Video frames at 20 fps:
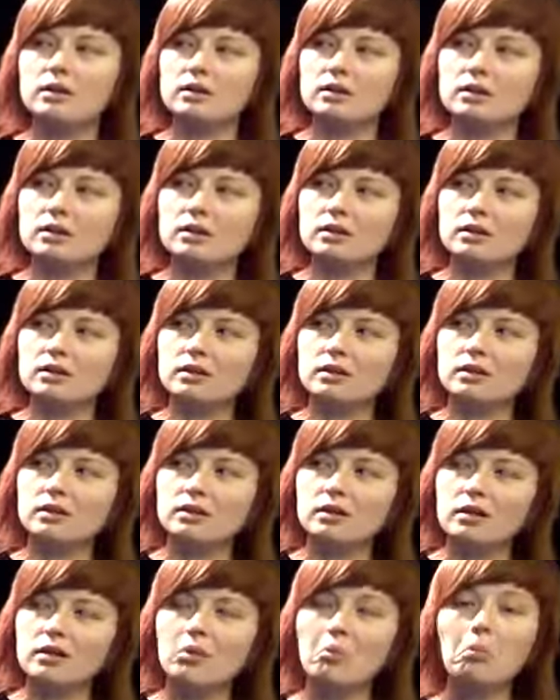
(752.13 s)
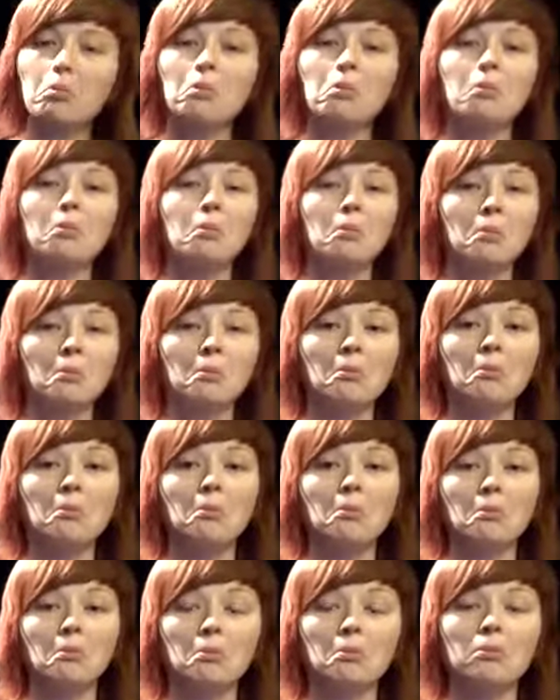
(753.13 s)

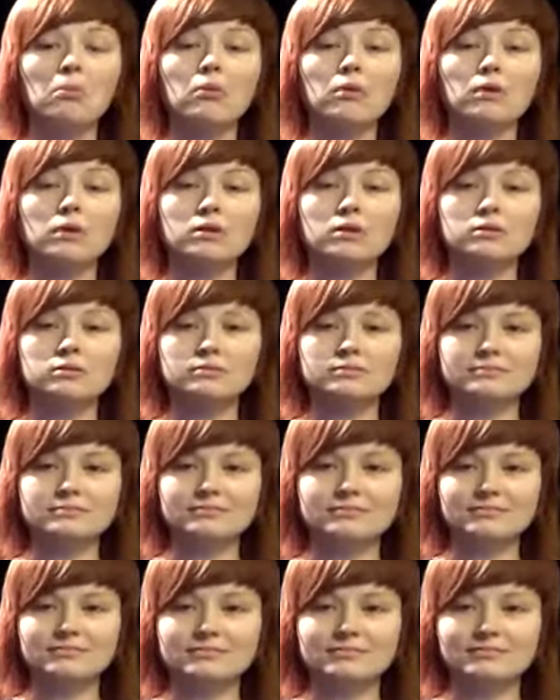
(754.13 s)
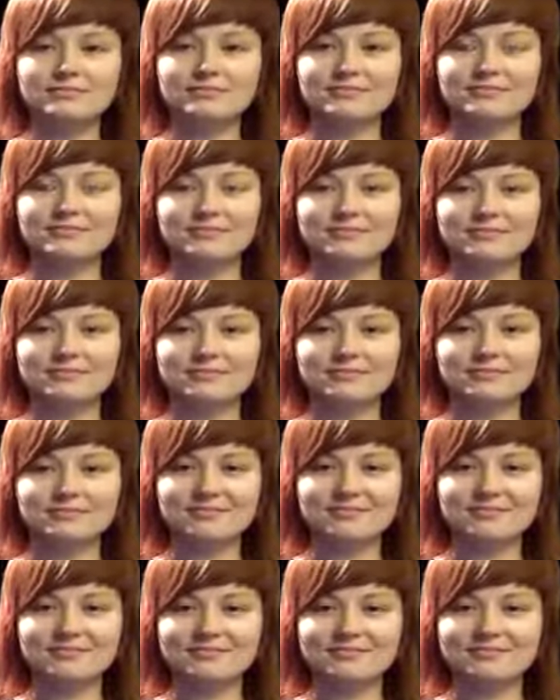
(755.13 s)

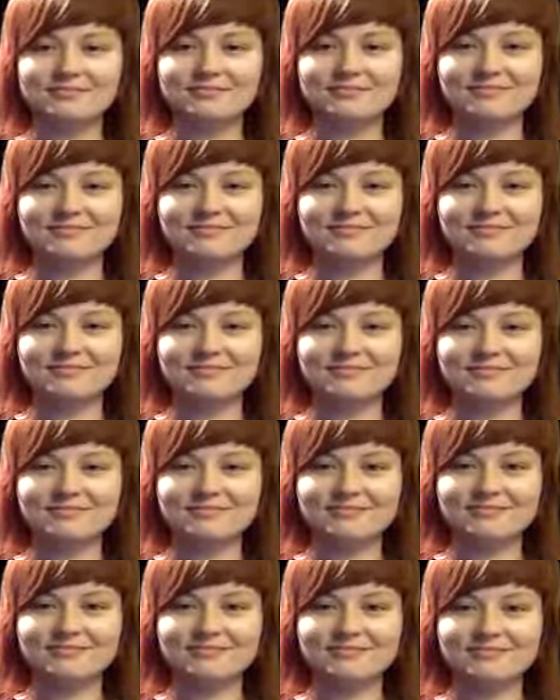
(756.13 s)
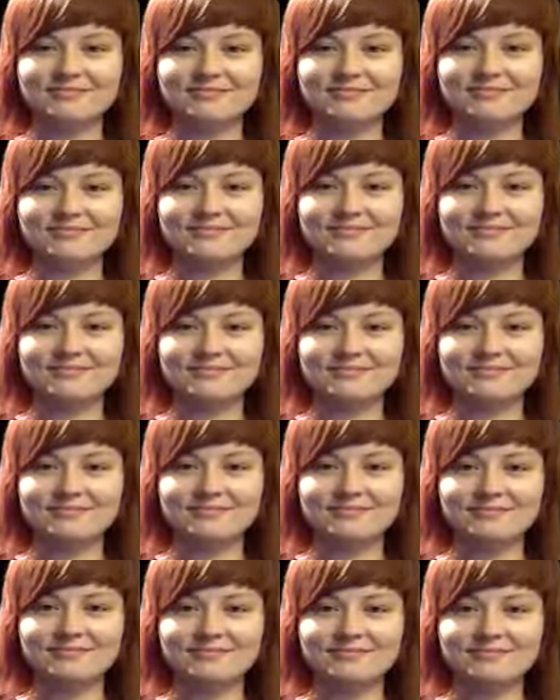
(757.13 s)

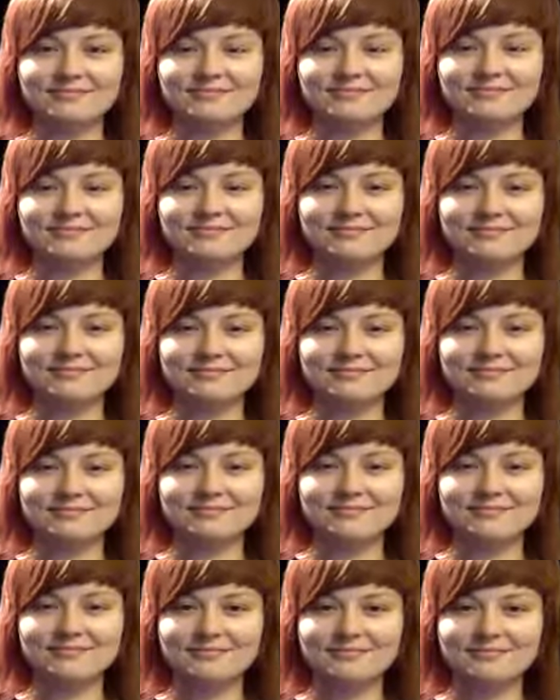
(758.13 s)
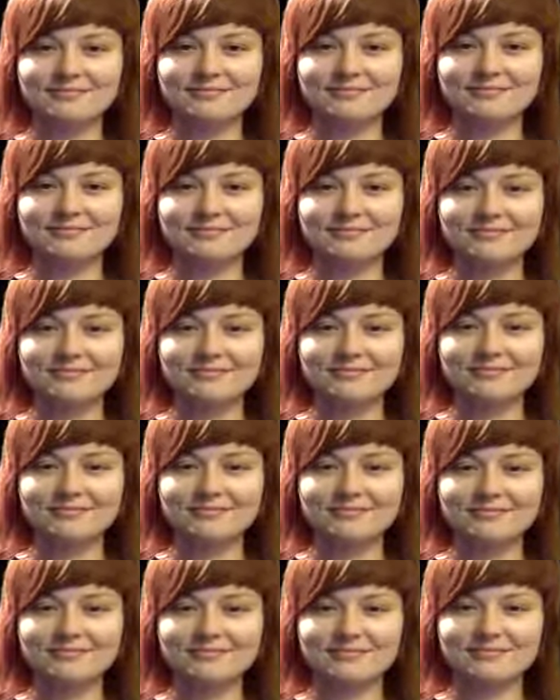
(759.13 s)
[no speech]